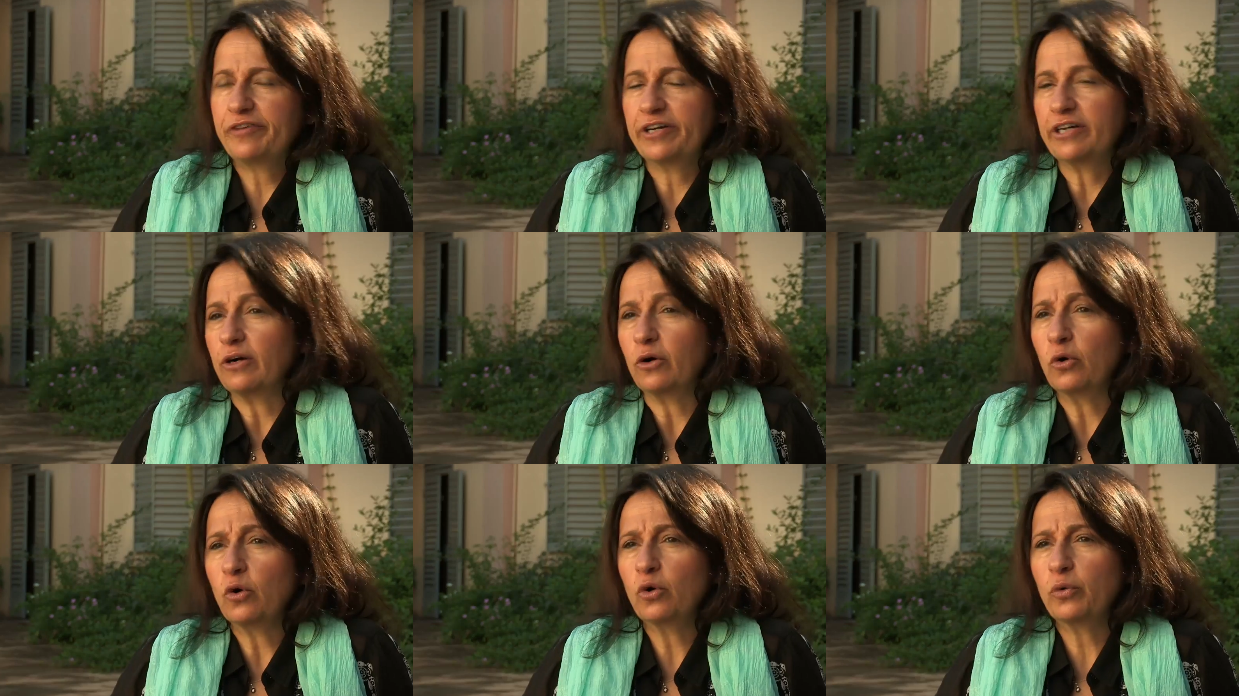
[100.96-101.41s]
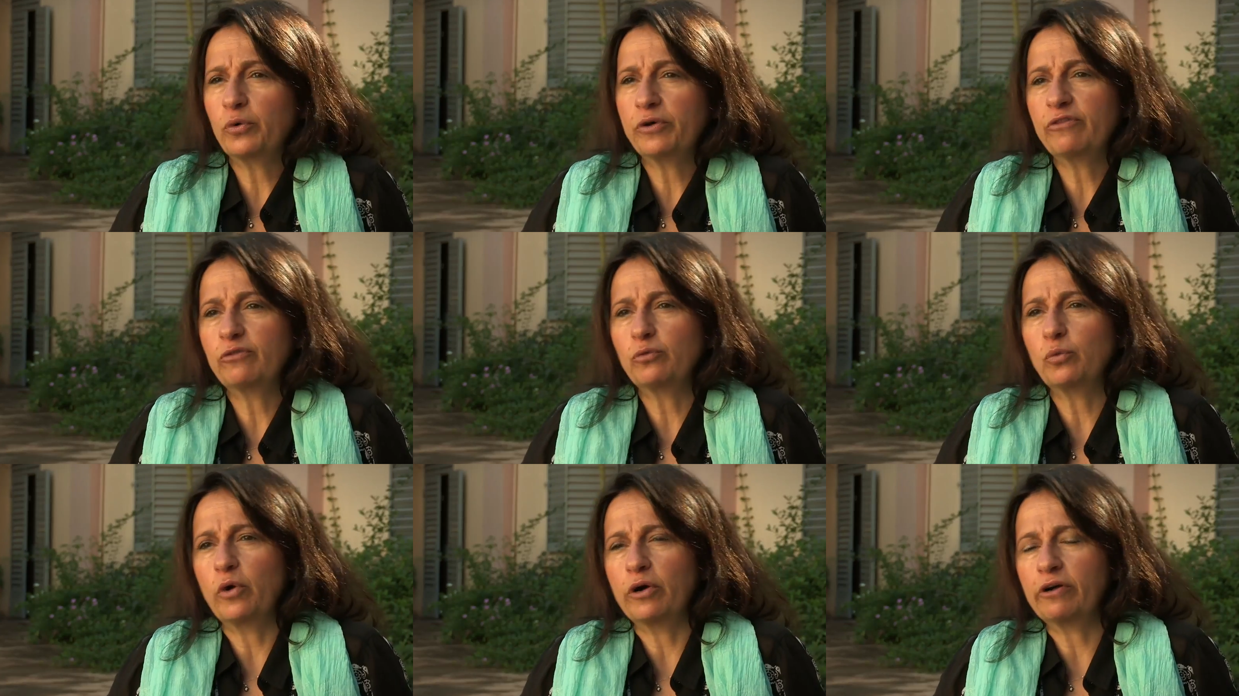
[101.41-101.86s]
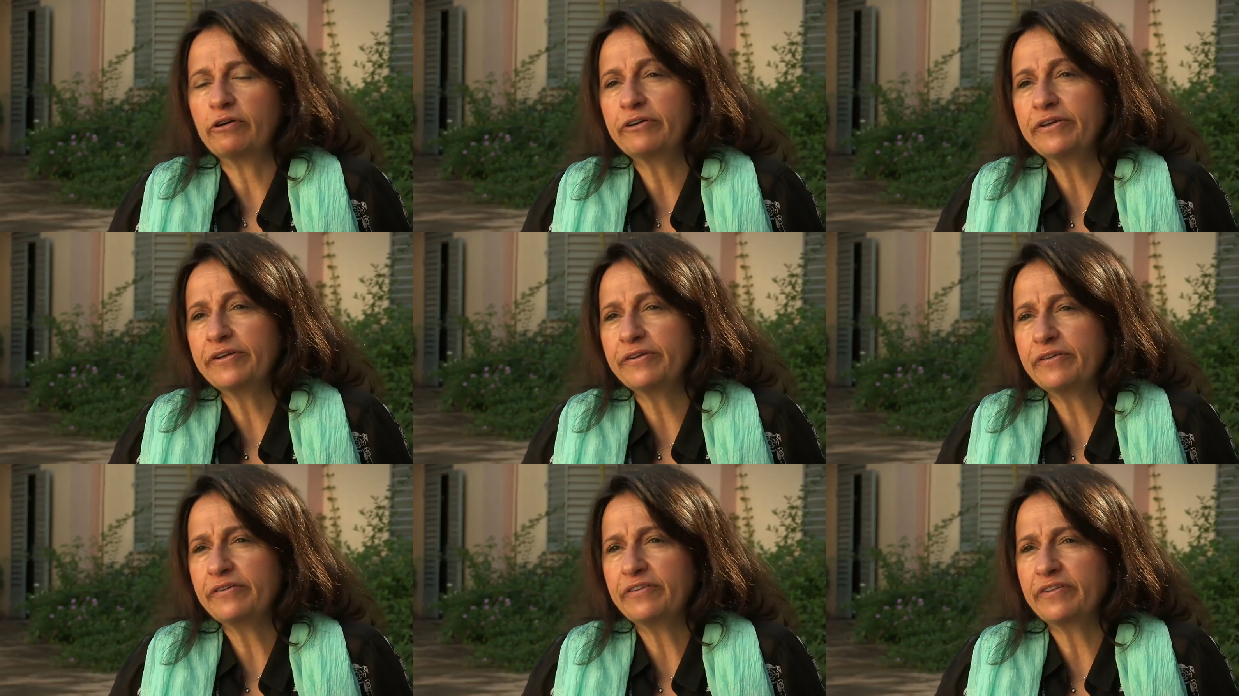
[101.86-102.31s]
there are always
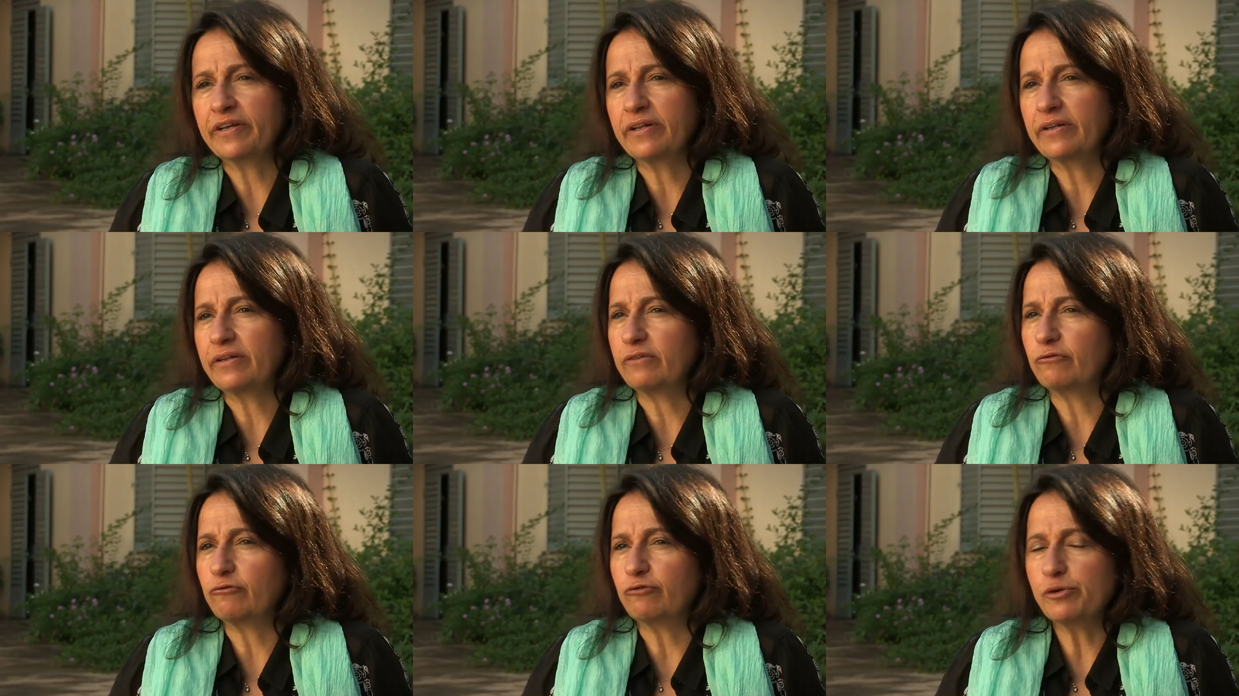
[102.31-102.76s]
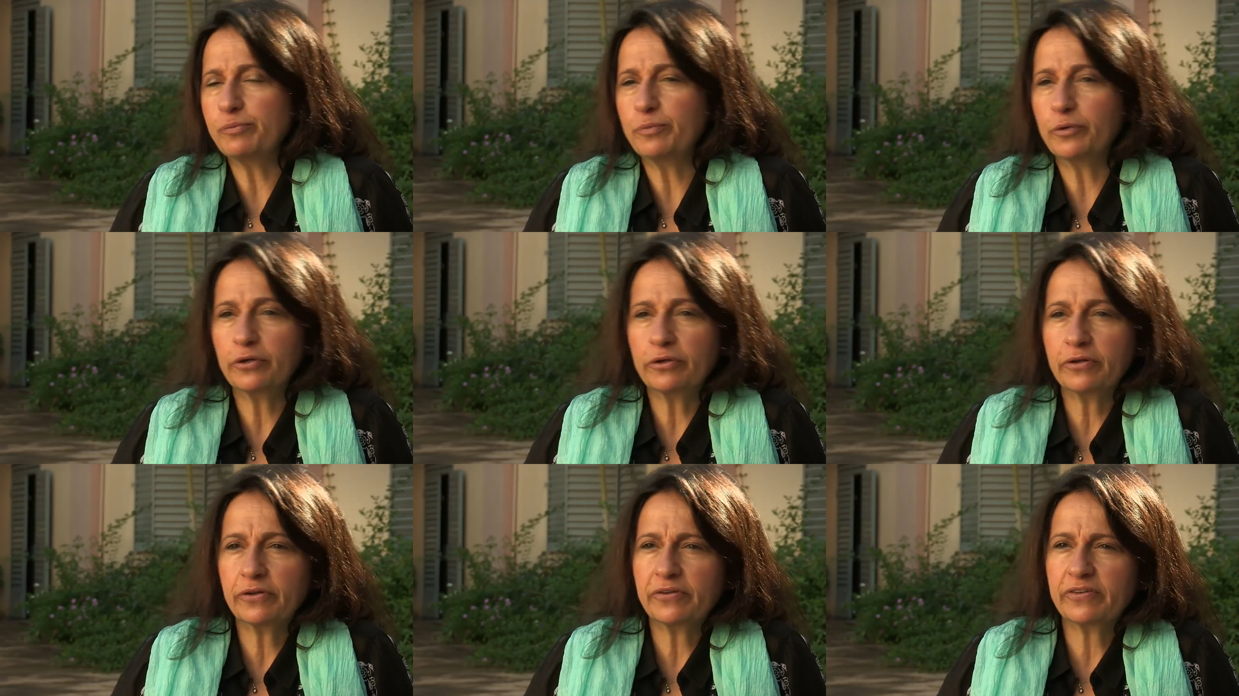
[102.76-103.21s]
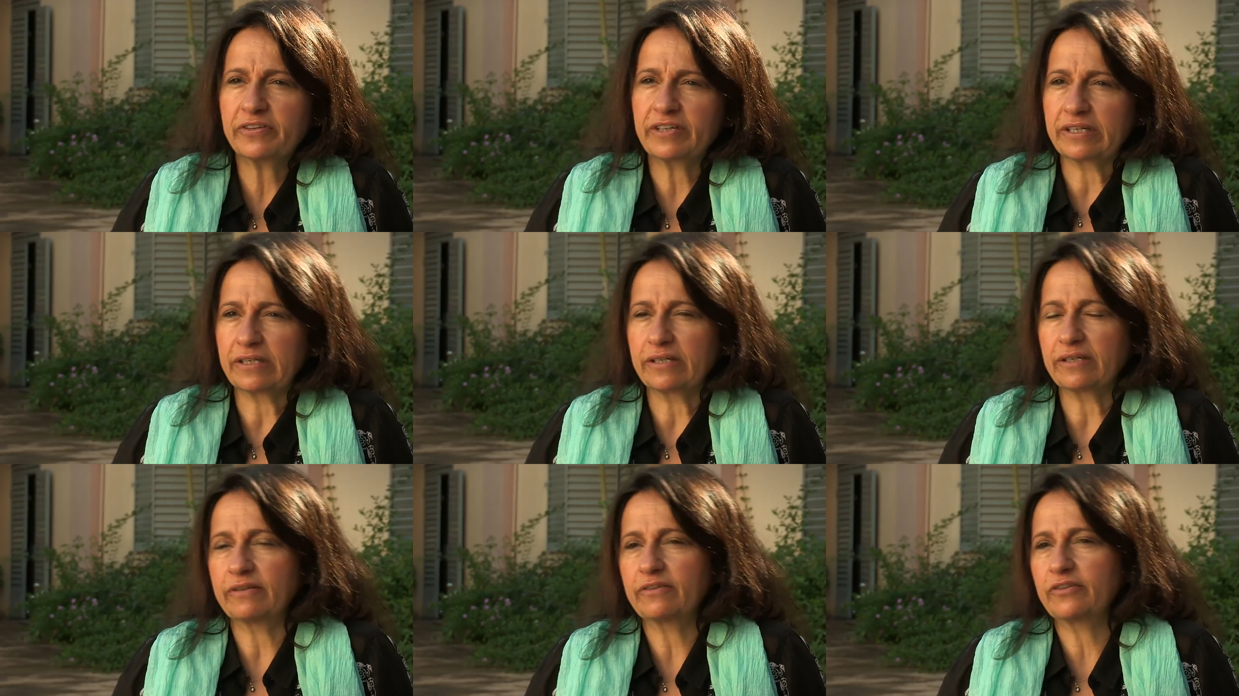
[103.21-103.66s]
worries and rumors,
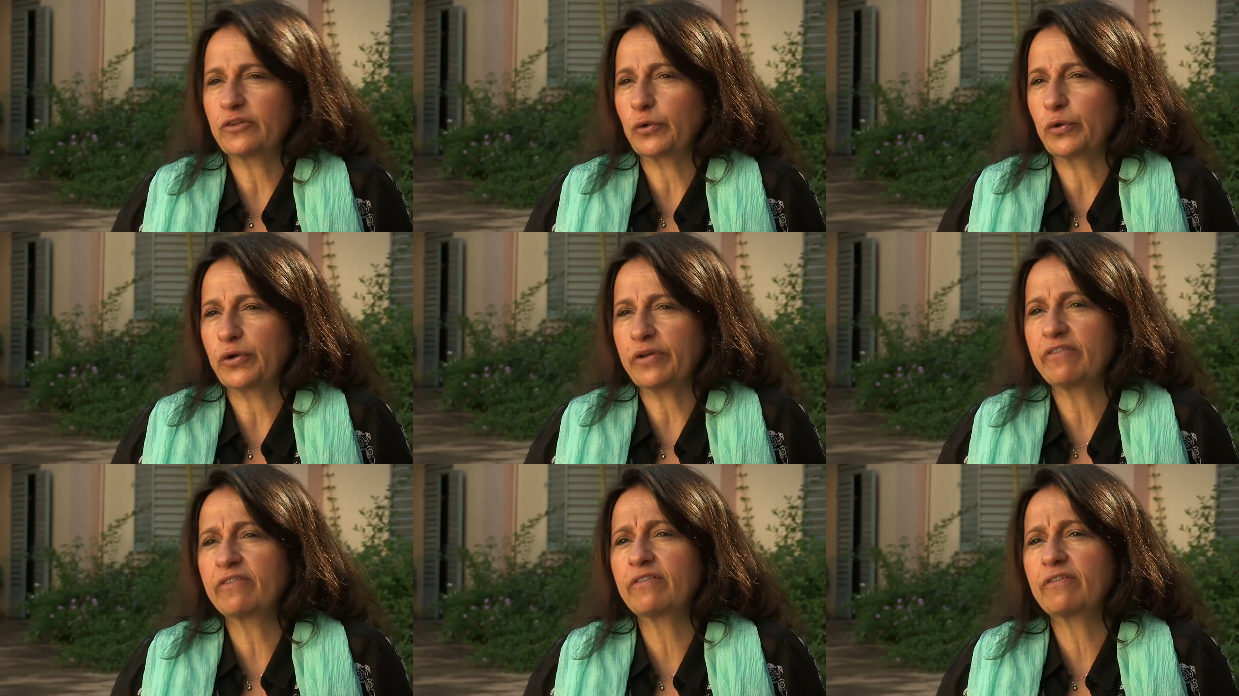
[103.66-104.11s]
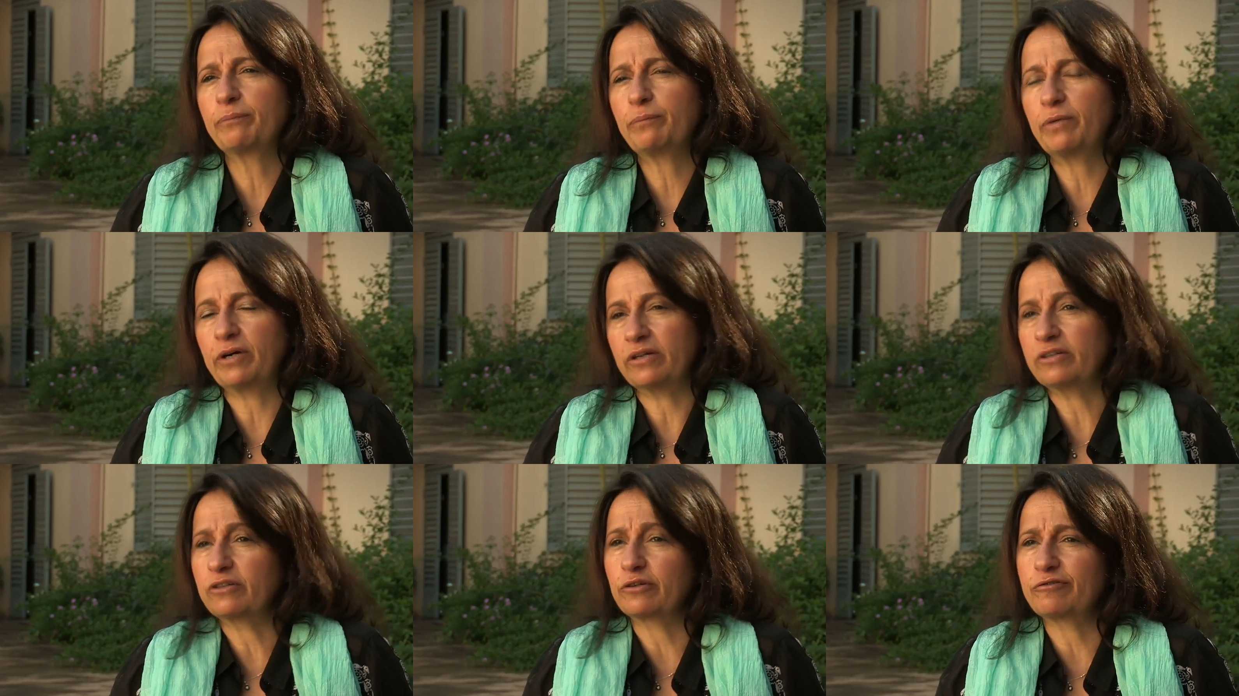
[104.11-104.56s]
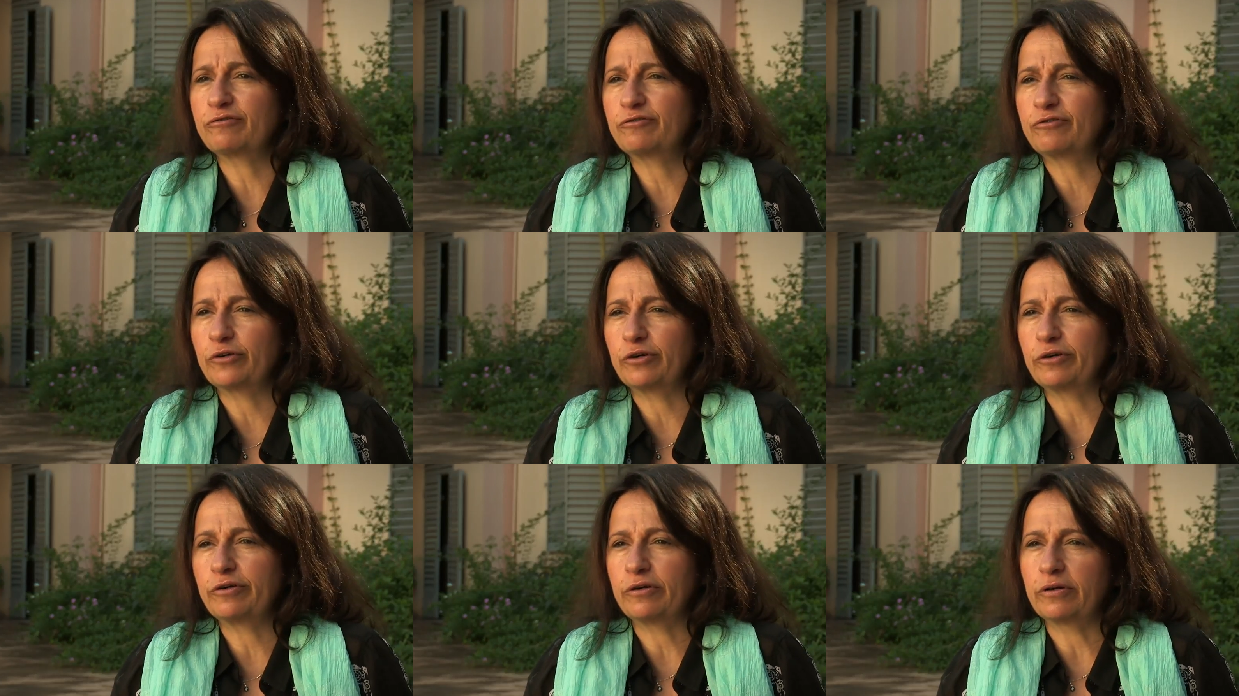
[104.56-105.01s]
and so it's part of,
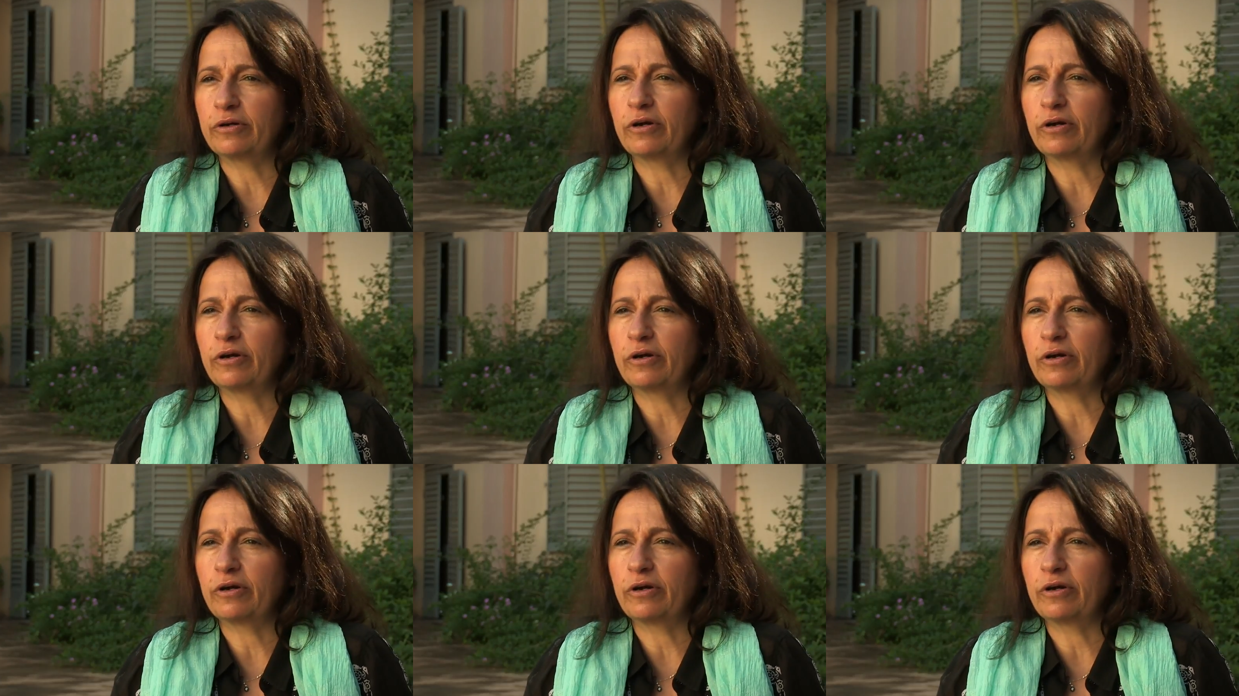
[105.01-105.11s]
uh,